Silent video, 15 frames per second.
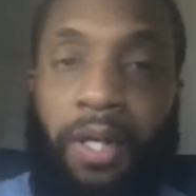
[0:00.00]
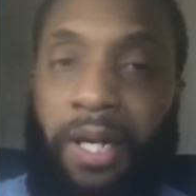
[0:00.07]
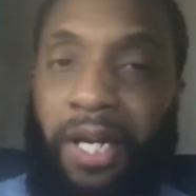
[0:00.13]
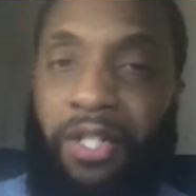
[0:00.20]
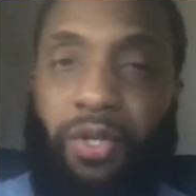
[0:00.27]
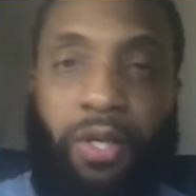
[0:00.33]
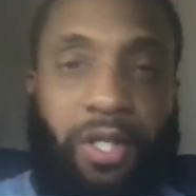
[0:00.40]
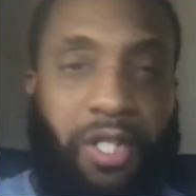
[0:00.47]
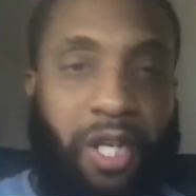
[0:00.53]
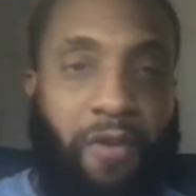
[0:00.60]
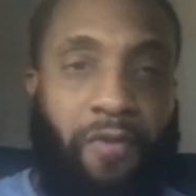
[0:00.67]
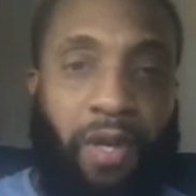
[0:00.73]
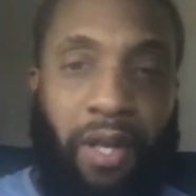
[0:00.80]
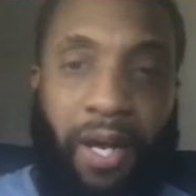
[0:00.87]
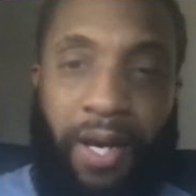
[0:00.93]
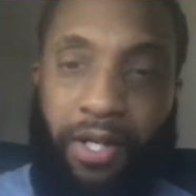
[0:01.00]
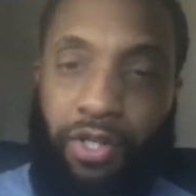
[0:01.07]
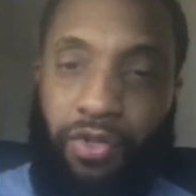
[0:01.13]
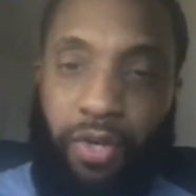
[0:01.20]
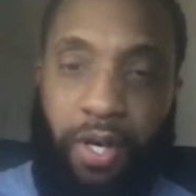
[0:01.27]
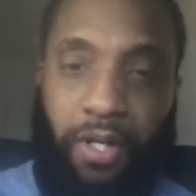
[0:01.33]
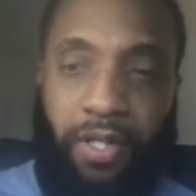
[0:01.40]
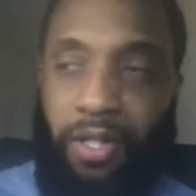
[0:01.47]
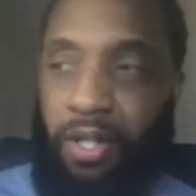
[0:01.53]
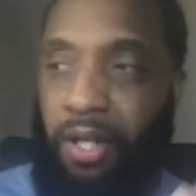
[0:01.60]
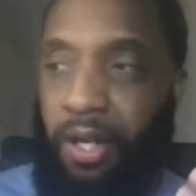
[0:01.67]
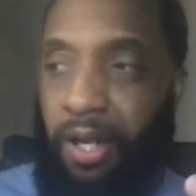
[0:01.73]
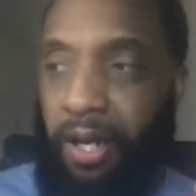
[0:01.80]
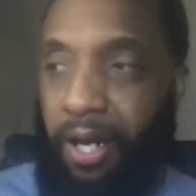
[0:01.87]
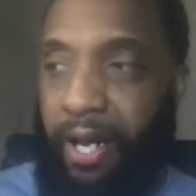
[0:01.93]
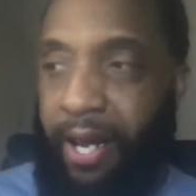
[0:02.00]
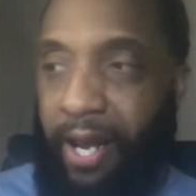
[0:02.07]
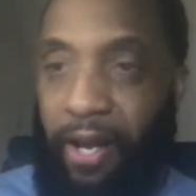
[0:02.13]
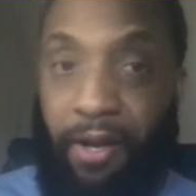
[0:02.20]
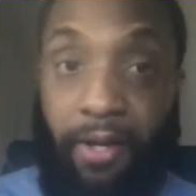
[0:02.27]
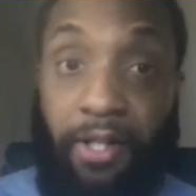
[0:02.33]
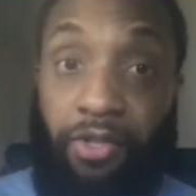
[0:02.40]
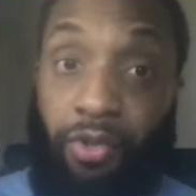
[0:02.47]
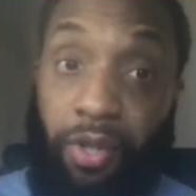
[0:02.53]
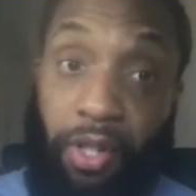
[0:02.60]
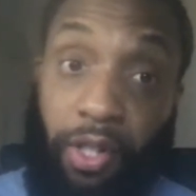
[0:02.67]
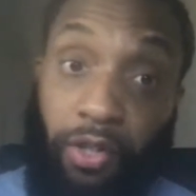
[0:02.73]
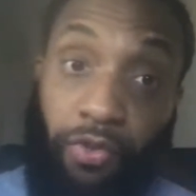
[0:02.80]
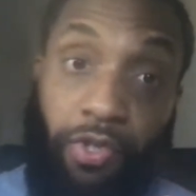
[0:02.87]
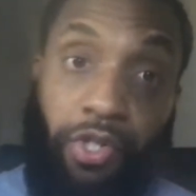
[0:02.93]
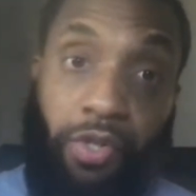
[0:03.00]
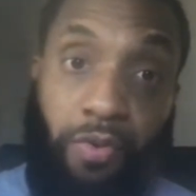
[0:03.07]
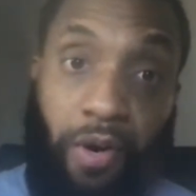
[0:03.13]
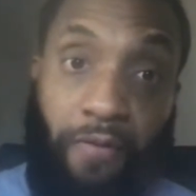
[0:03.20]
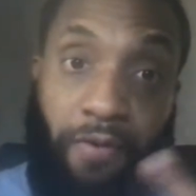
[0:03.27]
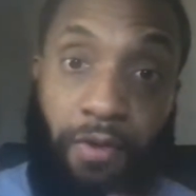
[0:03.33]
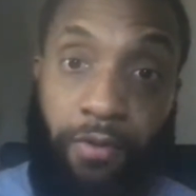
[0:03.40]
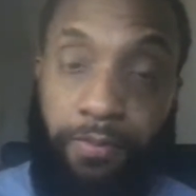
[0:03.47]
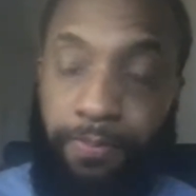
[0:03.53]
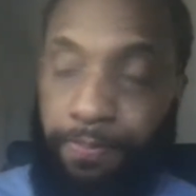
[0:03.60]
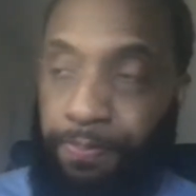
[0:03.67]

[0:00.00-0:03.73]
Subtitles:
It's gonna save you a lot of stress, and it's gonna increase your revenue.